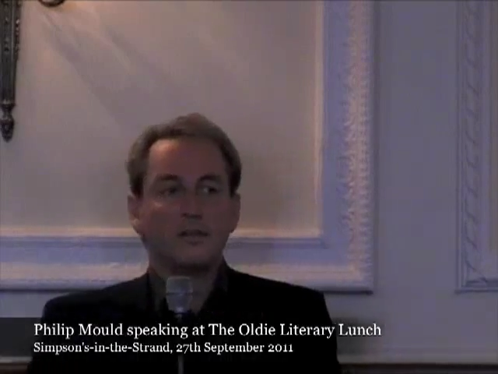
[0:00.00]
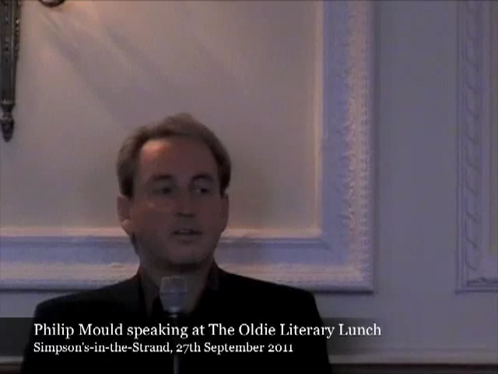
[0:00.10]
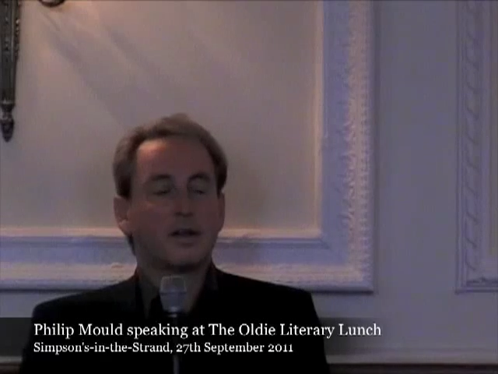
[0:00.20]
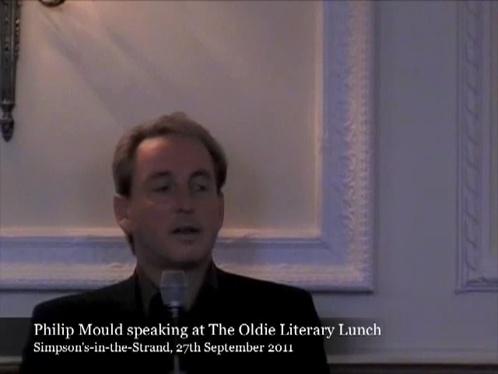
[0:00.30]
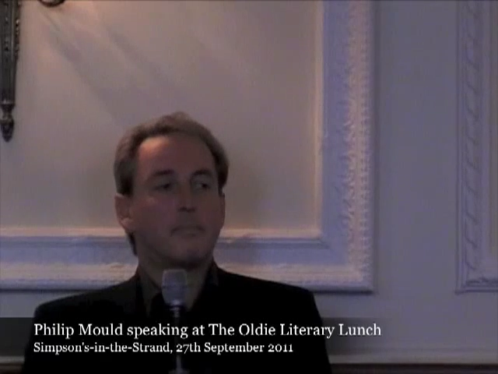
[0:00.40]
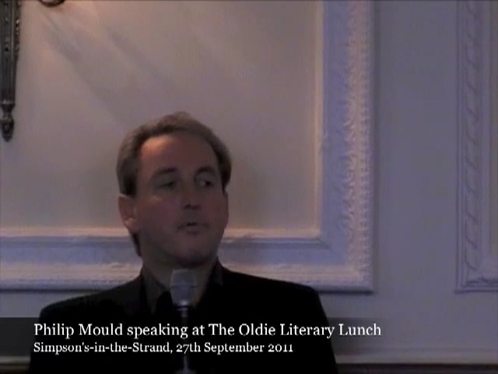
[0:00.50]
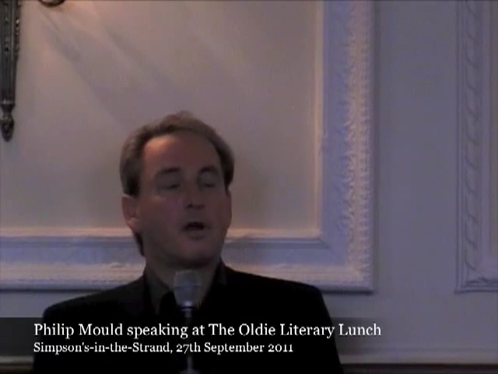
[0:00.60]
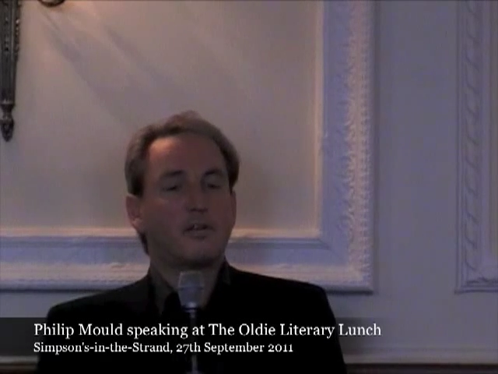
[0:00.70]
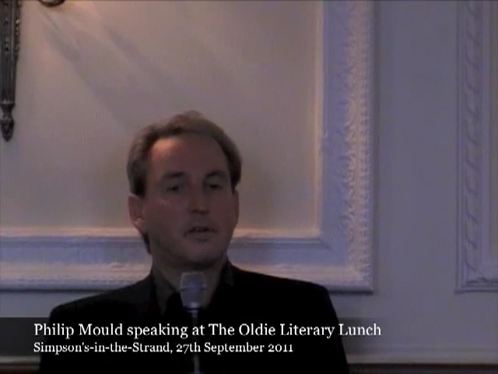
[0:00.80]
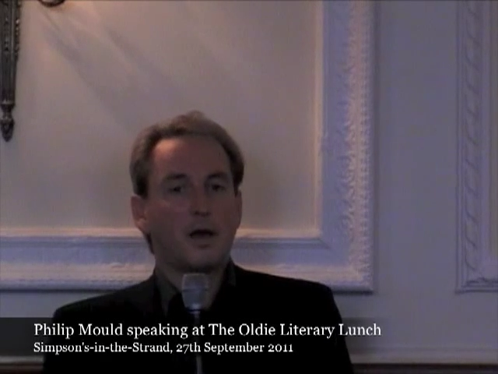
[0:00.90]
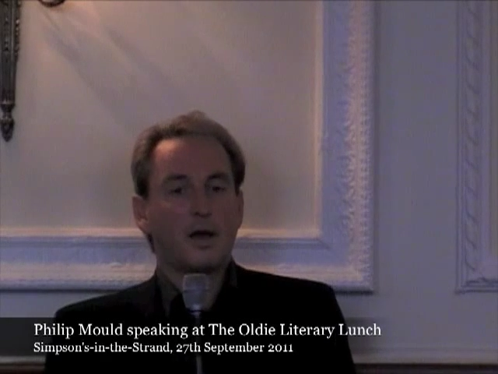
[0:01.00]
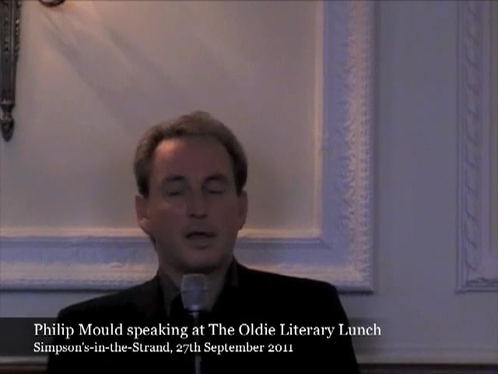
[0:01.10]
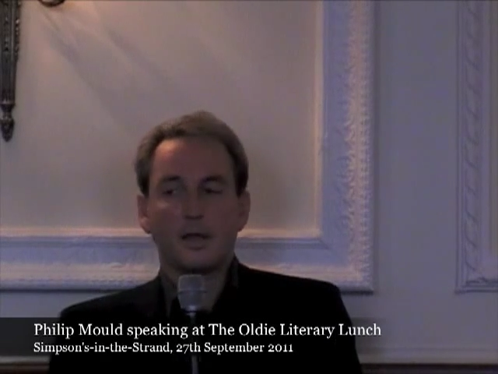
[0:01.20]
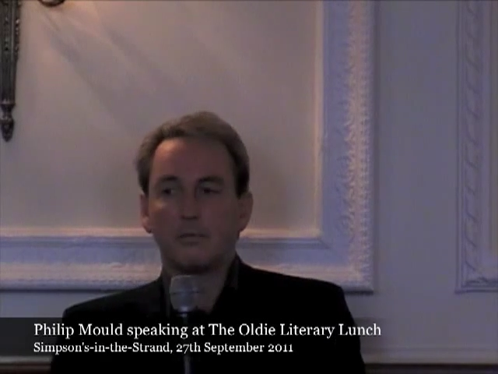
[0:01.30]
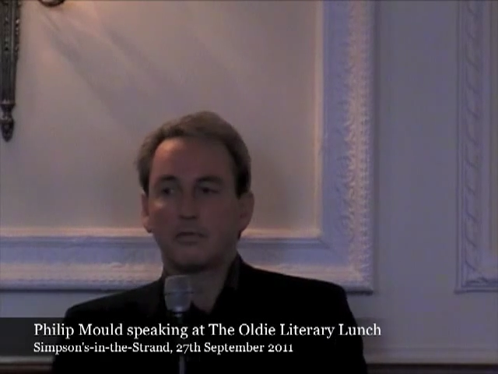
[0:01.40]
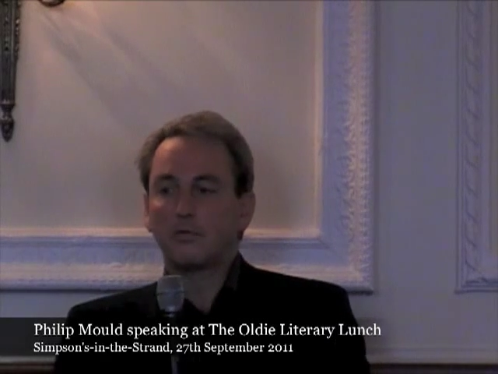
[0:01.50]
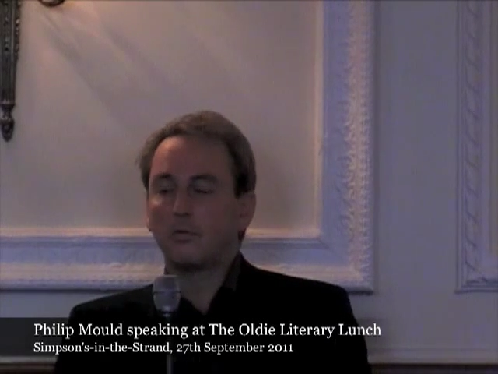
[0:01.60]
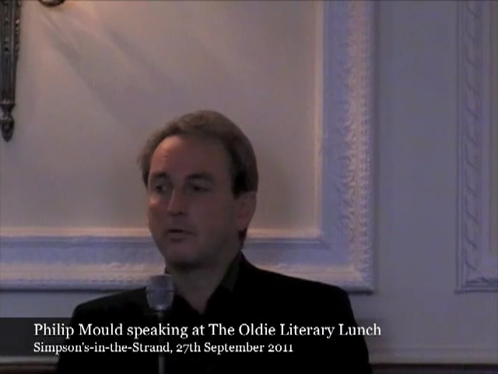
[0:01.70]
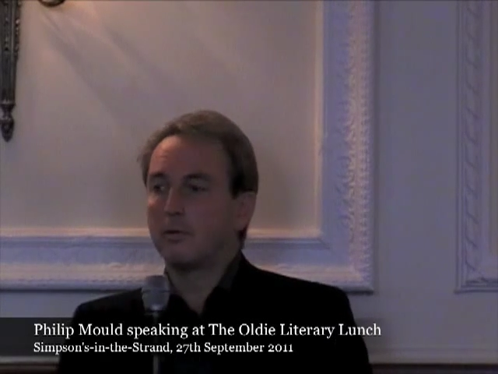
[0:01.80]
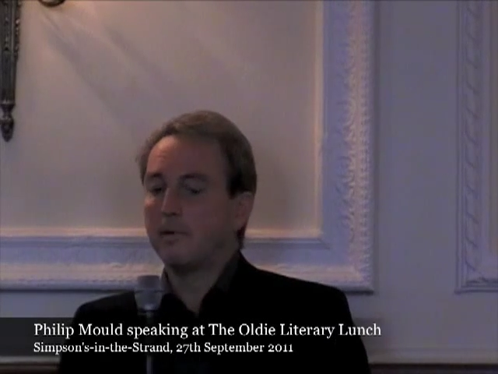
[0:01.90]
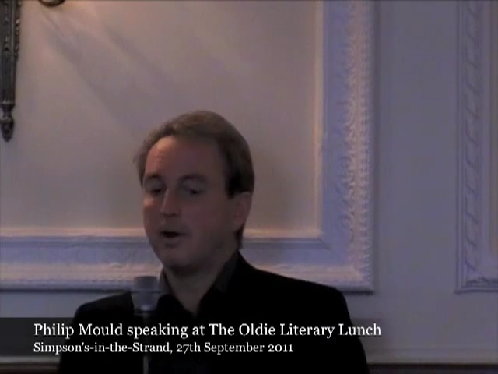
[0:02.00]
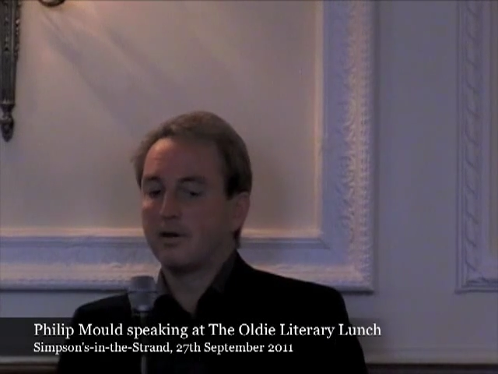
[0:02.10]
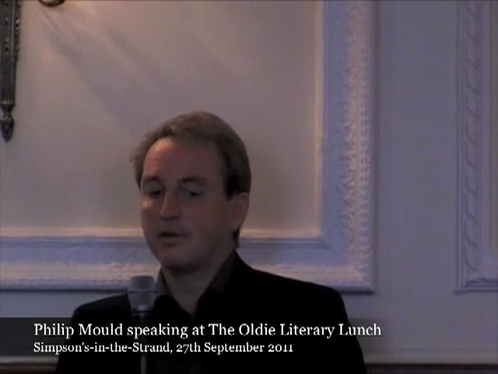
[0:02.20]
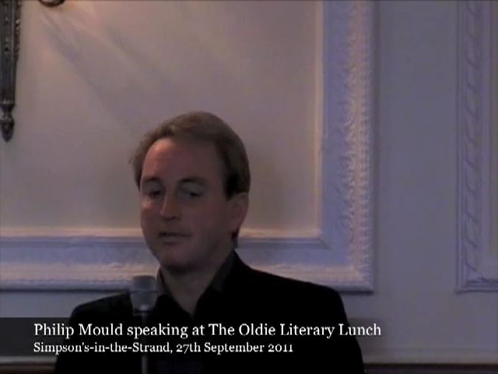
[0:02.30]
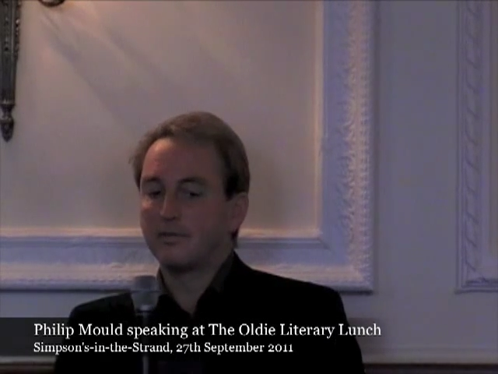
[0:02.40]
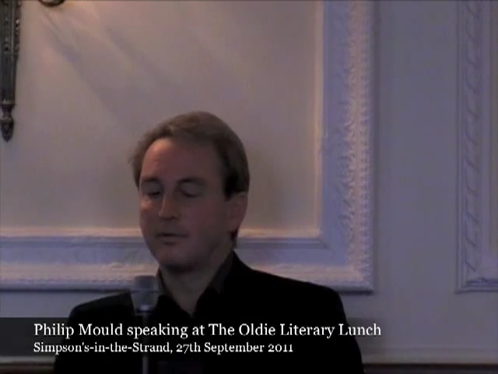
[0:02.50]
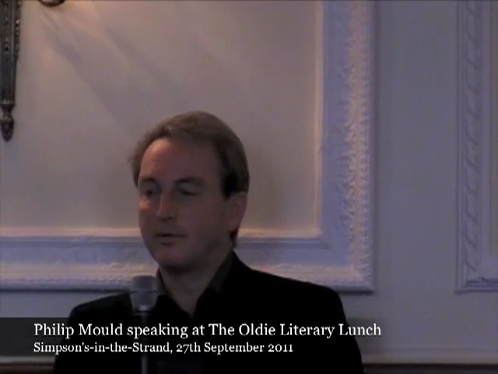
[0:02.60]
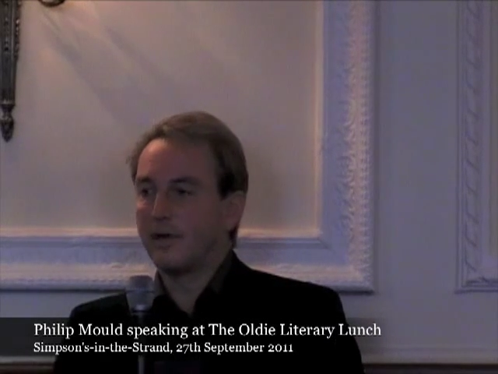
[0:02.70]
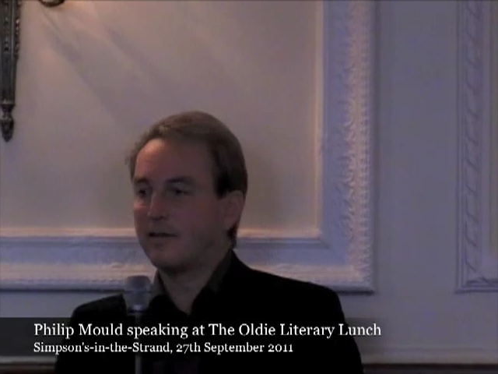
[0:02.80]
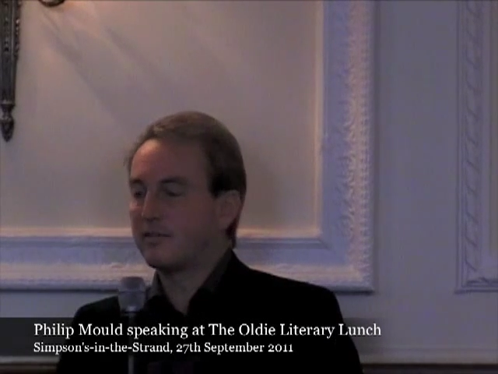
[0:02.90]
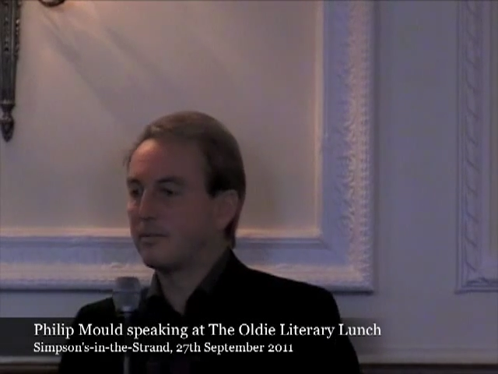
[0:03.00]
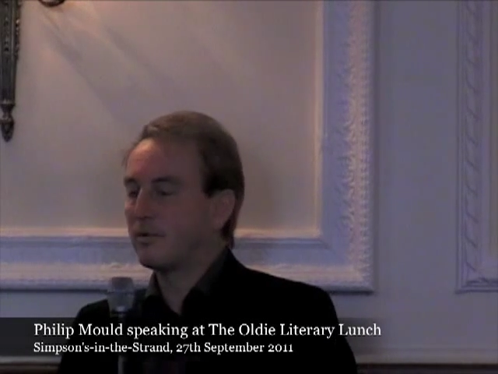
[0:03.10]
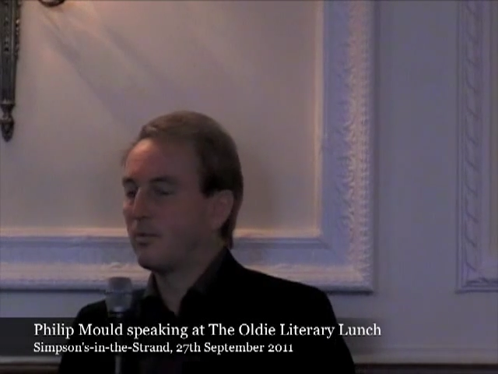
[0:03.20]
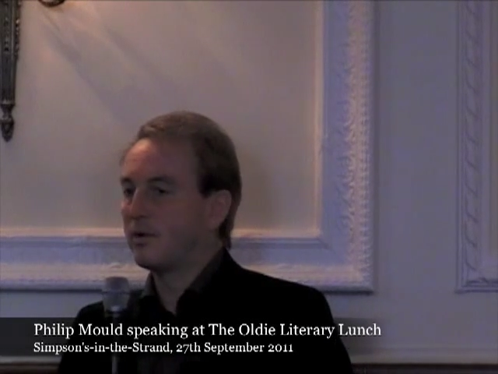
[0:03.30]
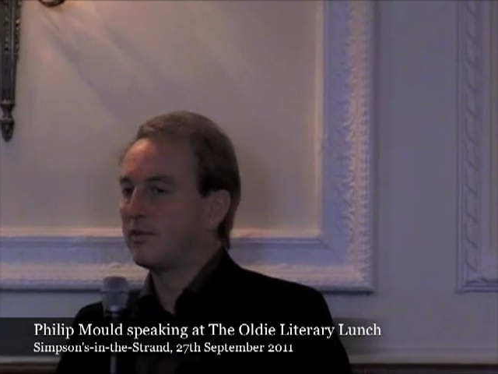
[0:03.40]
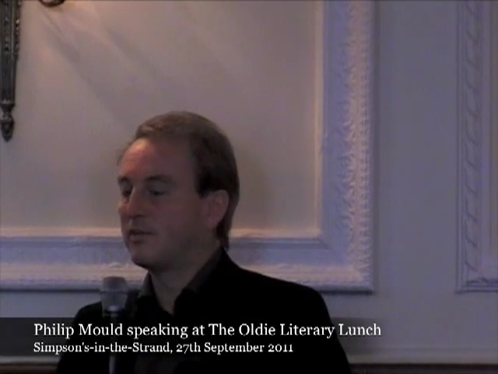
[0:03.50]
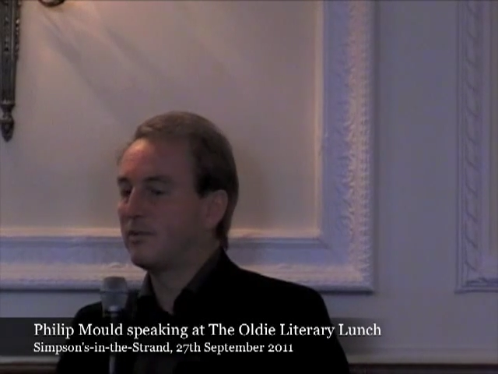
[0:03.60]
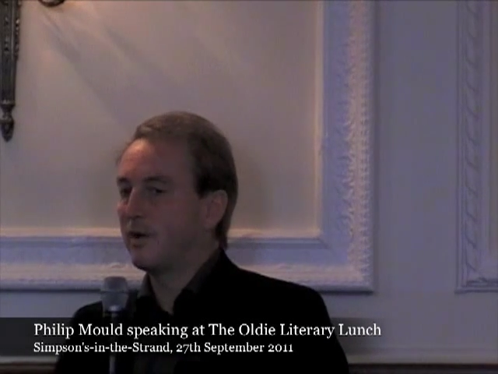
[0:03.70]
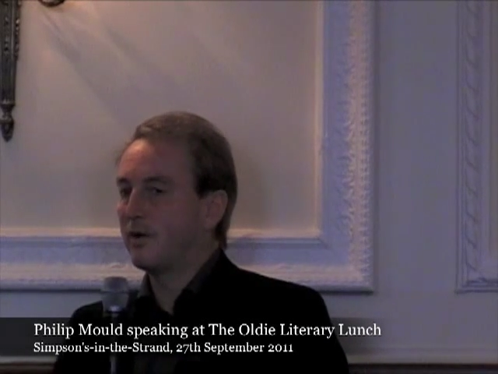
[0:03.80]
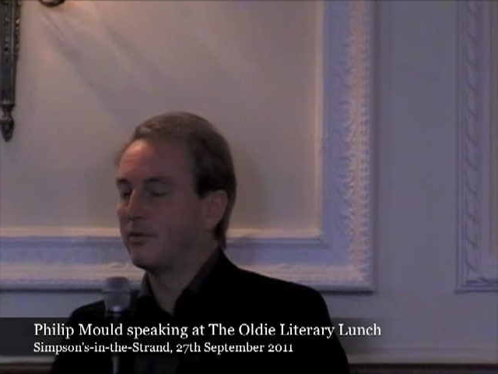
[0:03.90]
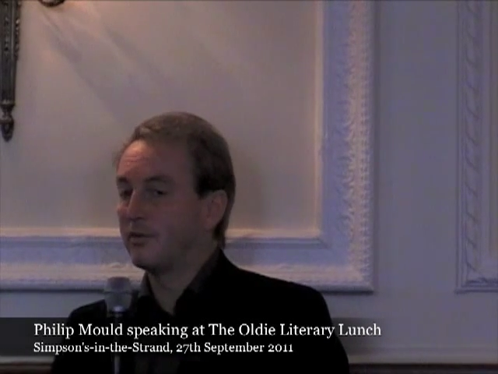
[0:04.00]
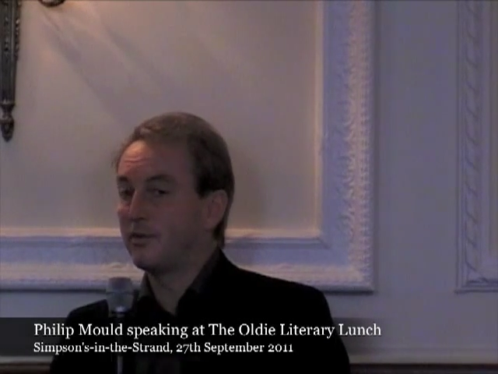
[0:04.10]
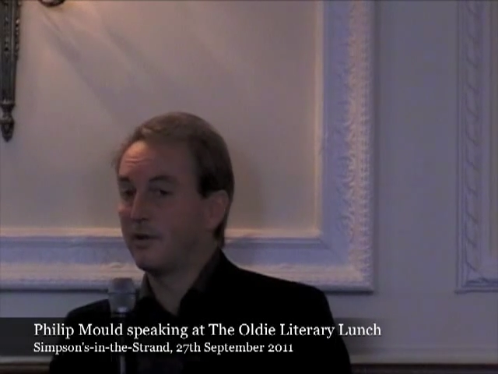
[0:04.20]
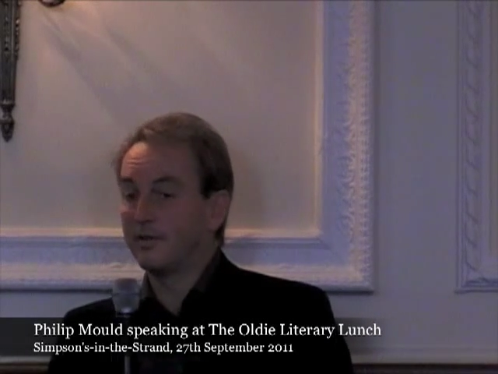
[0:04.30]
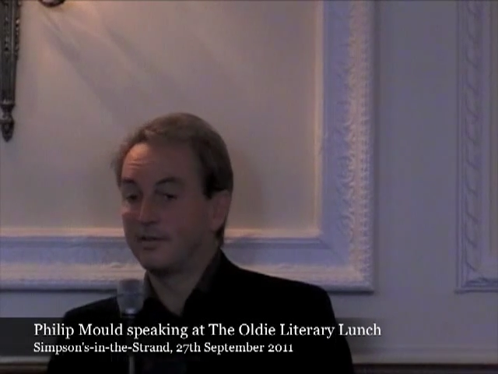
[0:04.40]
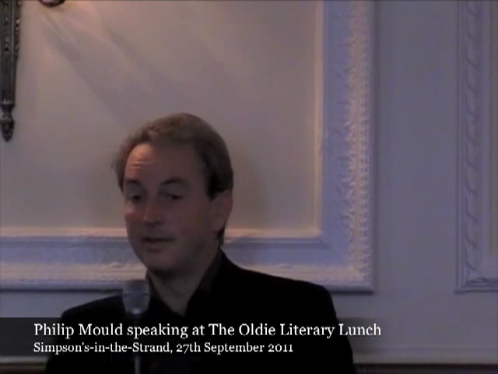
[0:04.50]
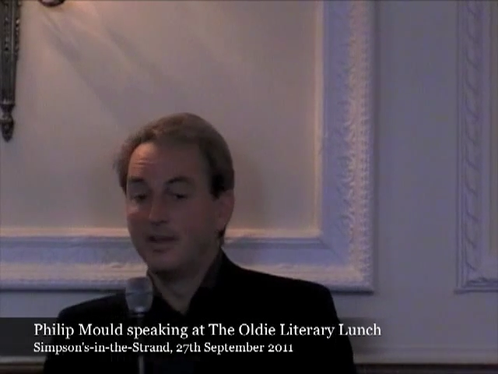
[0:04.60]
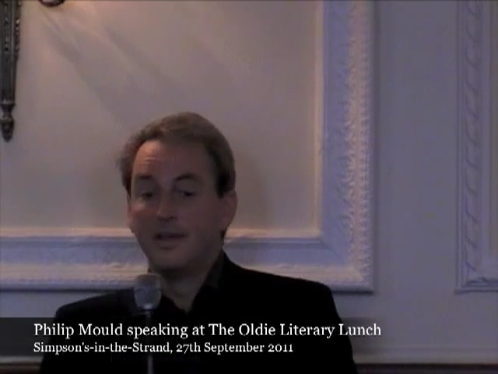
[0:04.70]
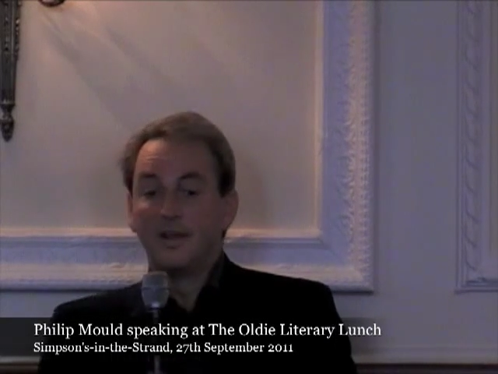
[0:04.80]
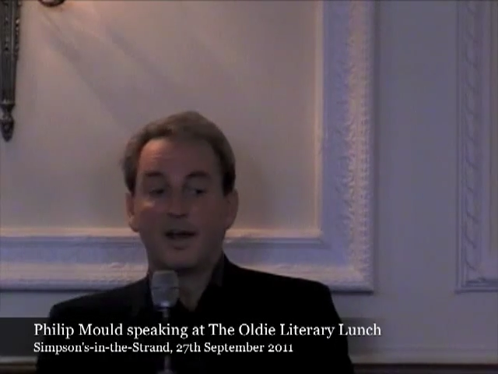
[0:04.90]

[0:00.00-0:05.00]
slightly bright eye. It was called American School, estimate one to two hundred dollars.